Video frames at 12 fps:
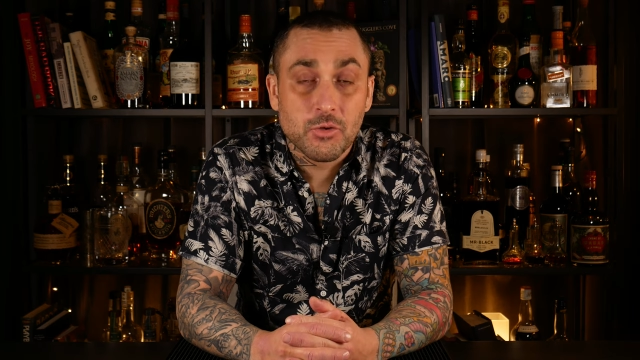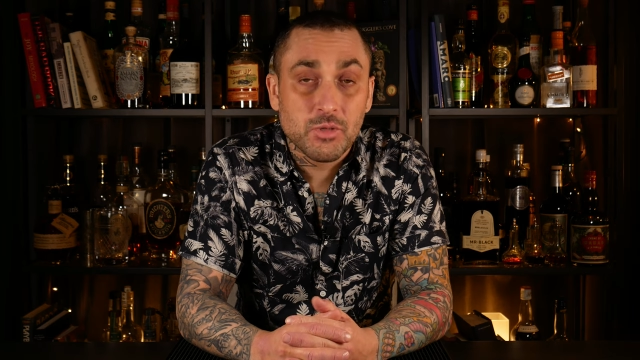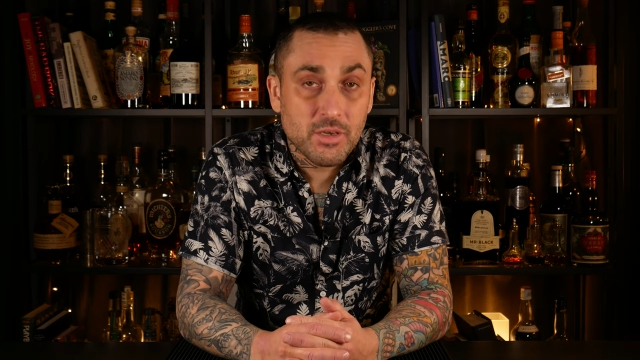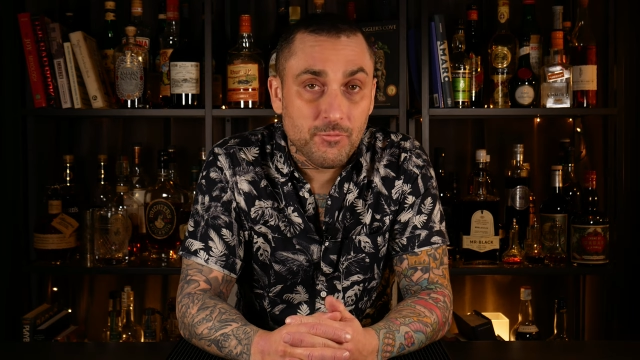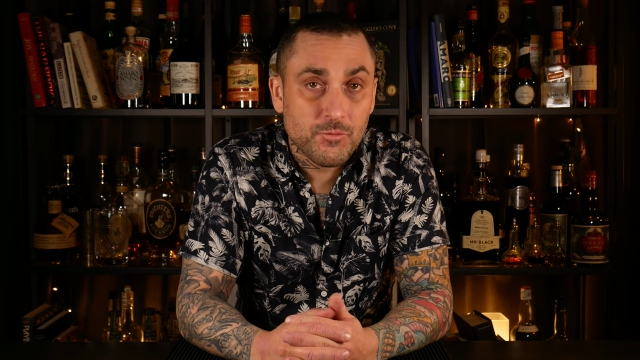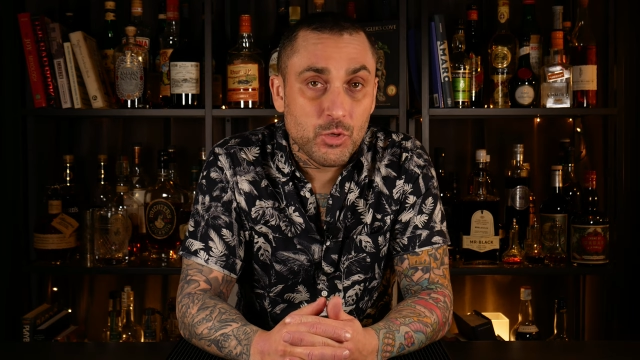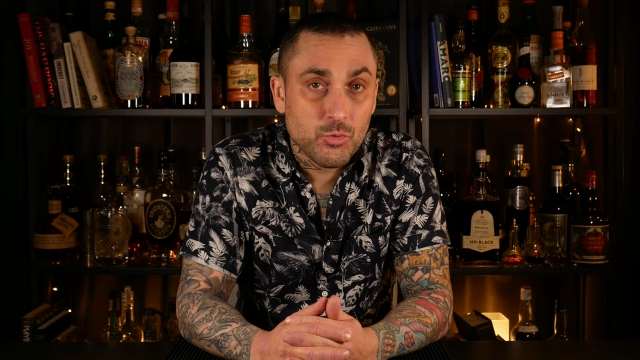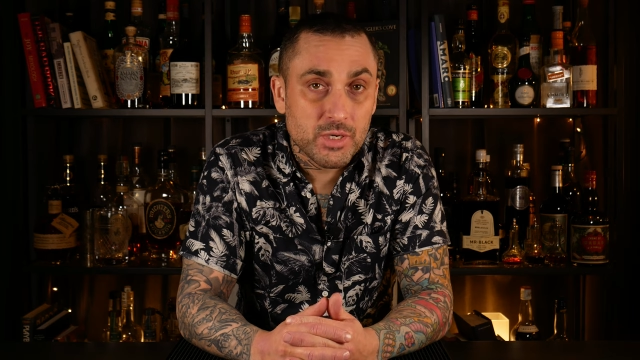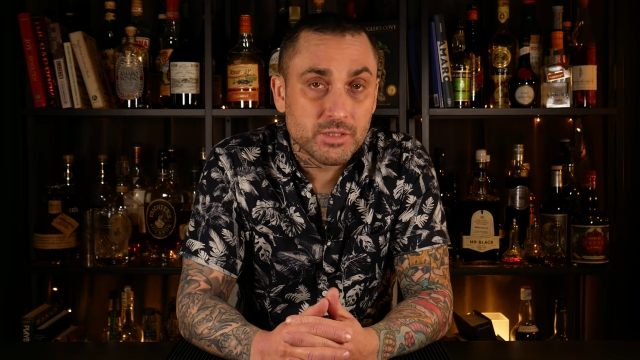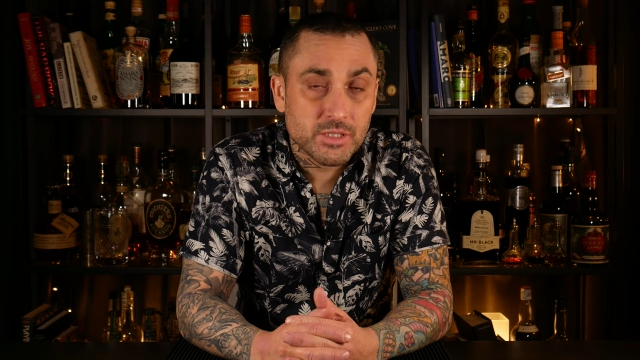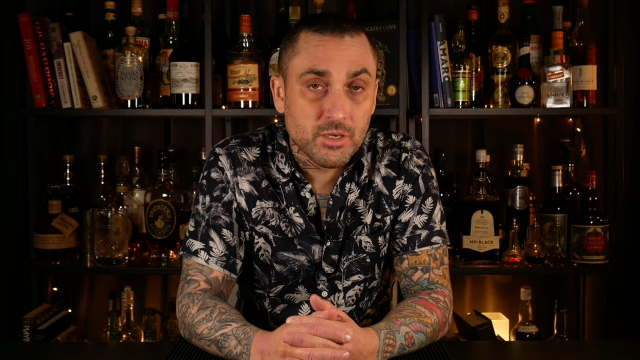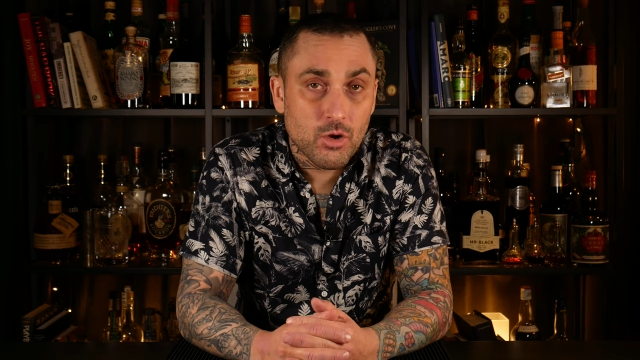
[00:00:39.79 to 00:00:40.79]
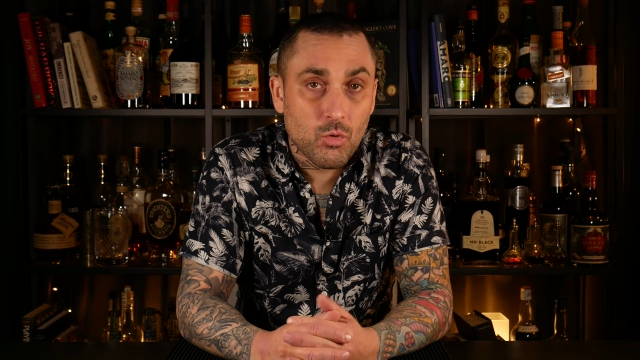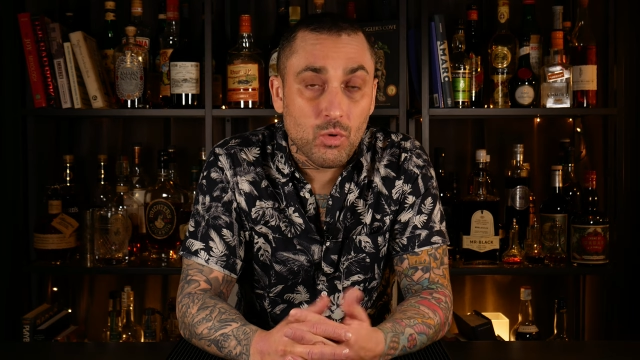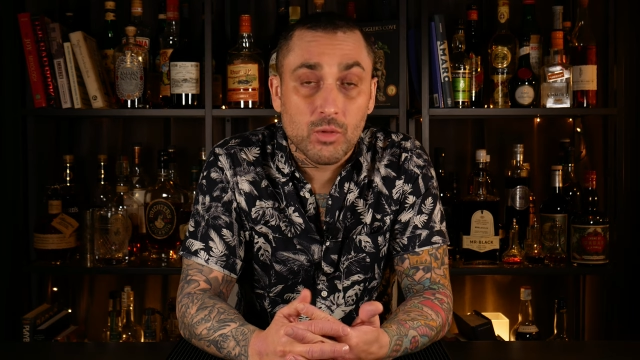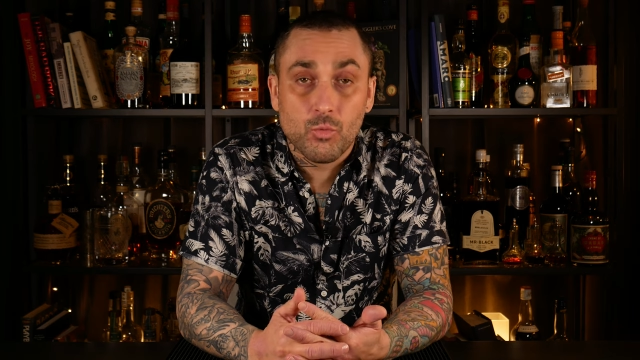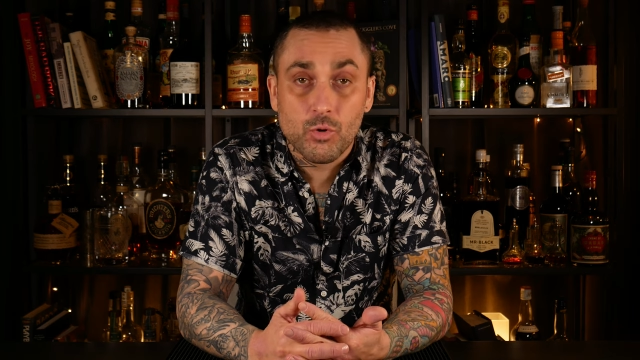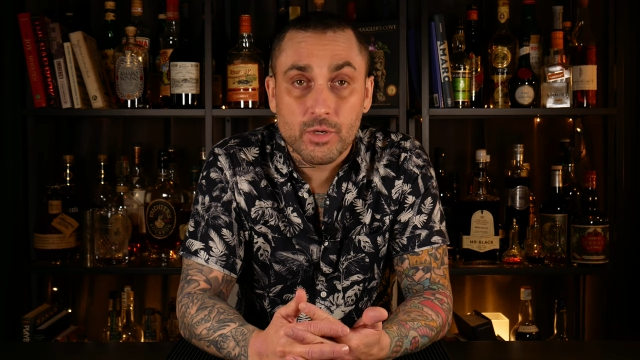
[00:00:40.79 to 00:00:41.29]
only a few years ago
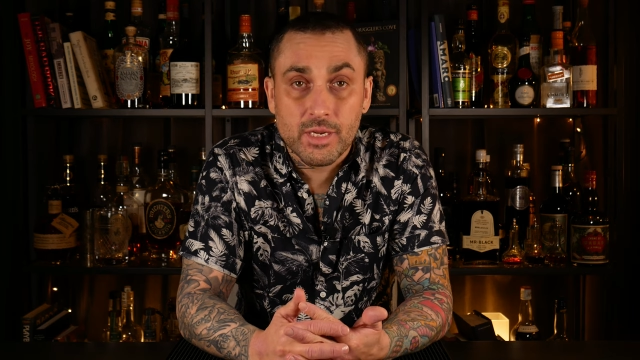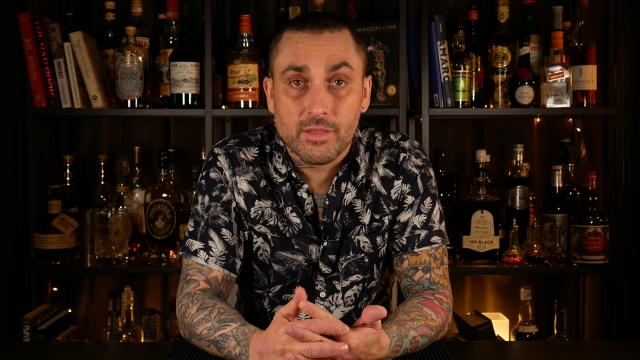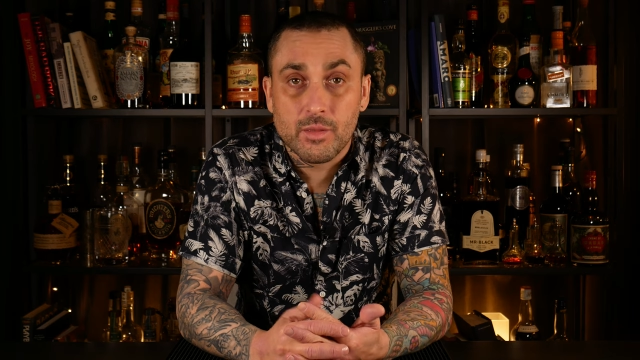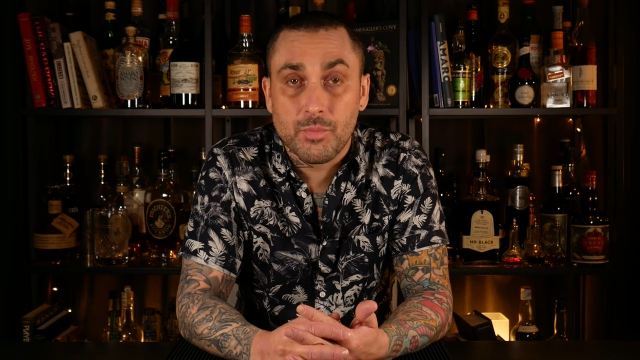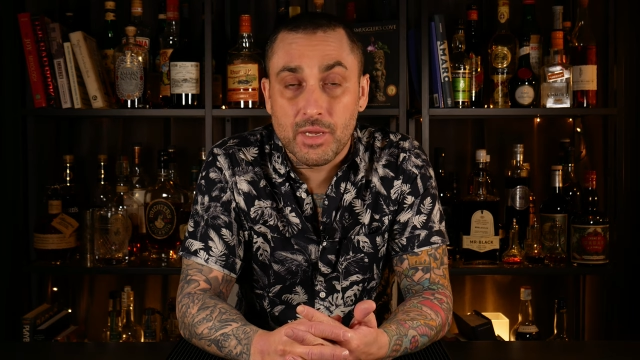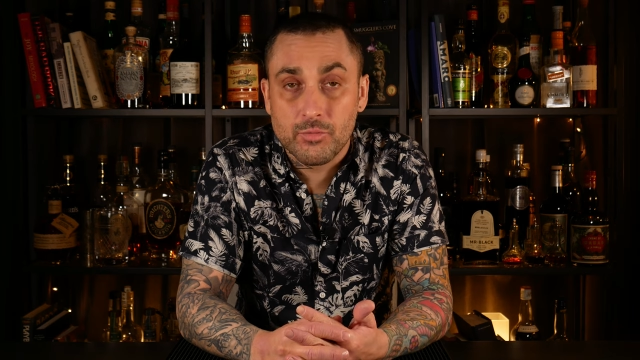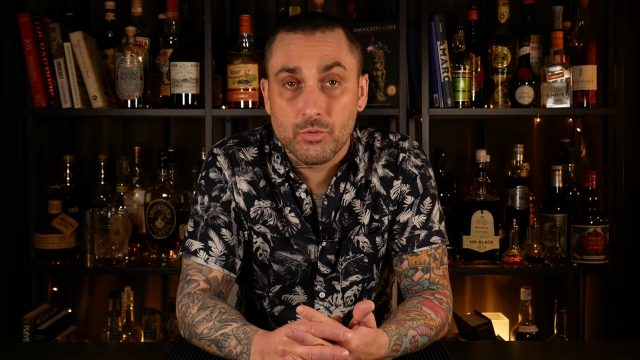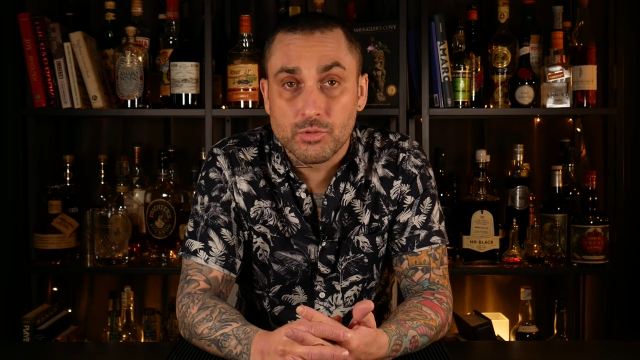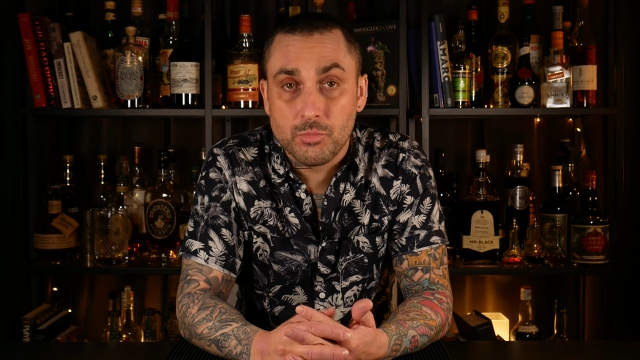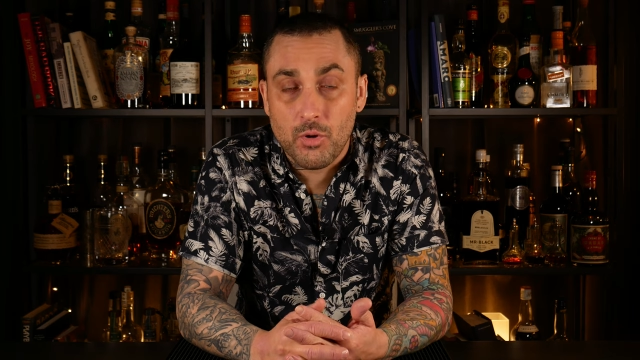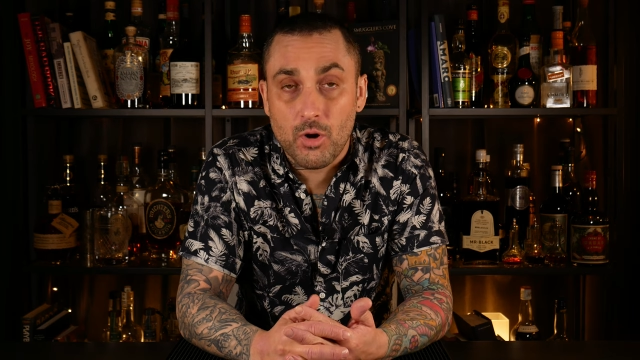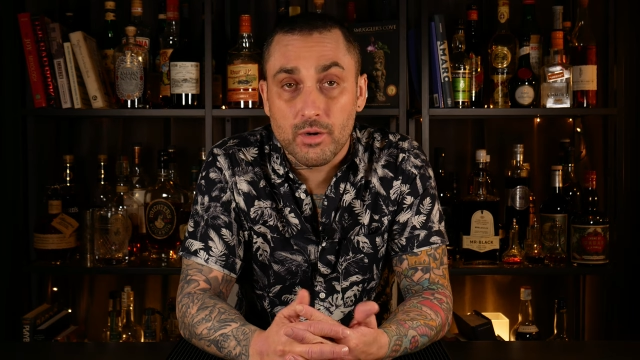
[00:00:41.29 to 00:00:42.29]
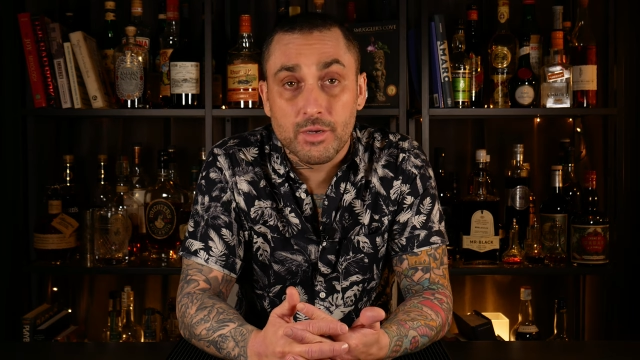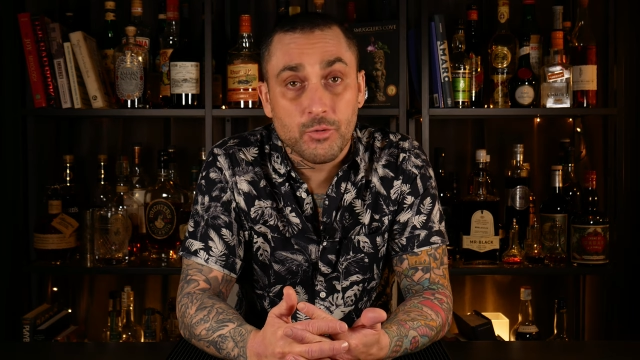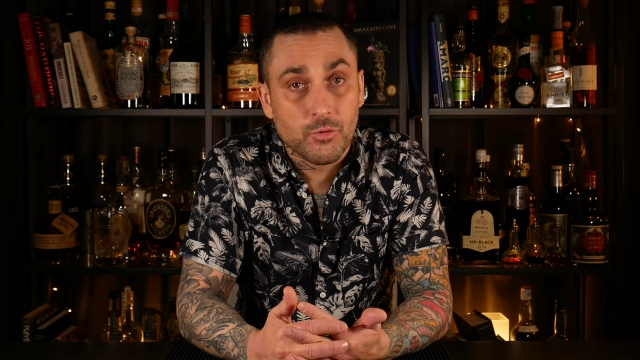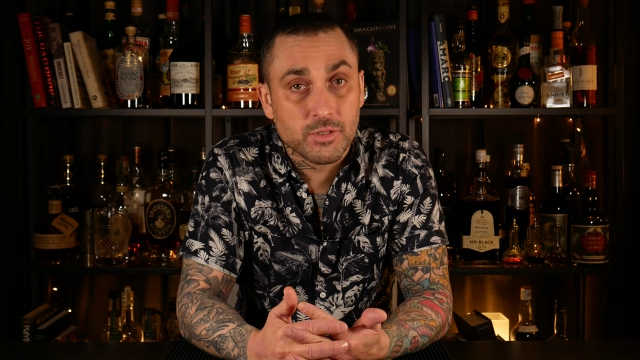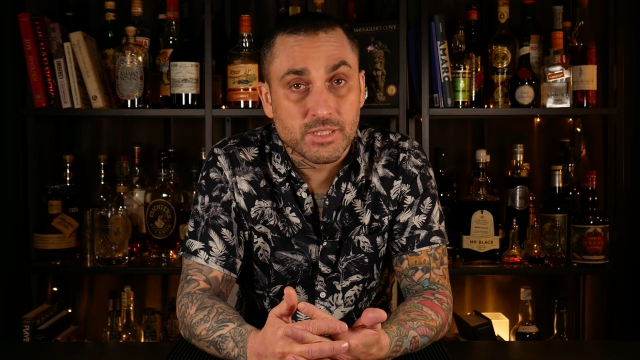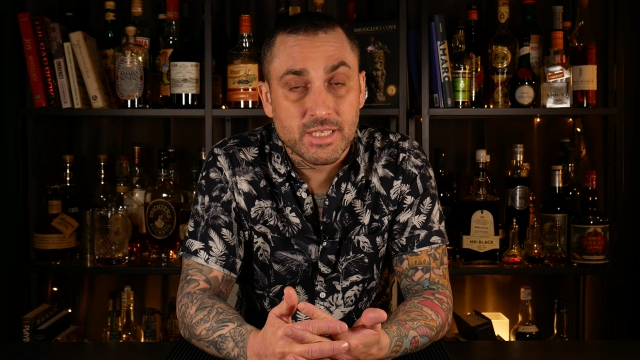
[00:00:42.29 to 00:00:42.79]
while working at the Penrose Bar in
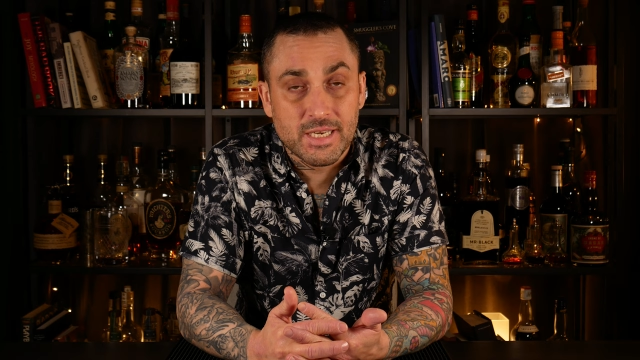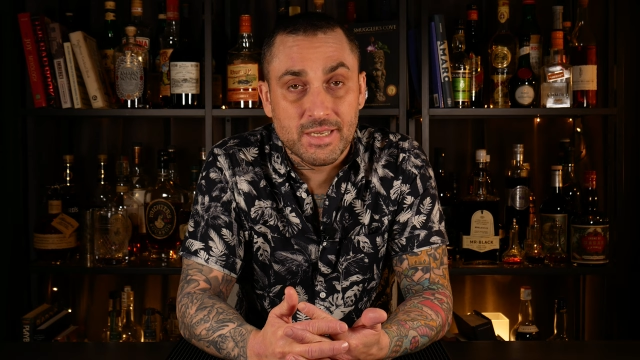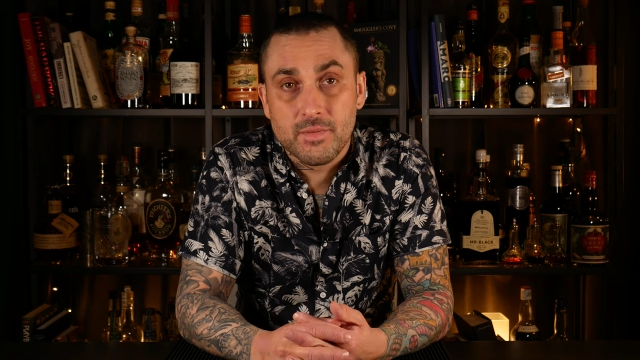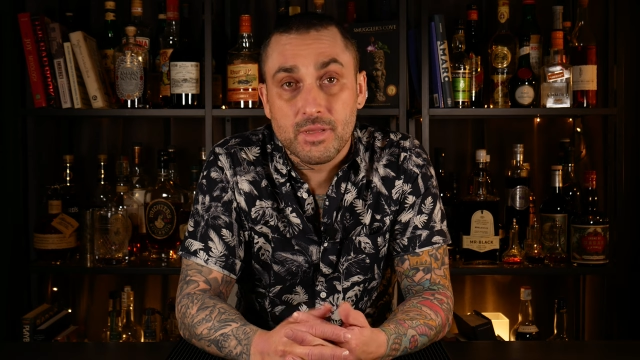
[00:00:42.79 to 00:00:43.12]
New York City.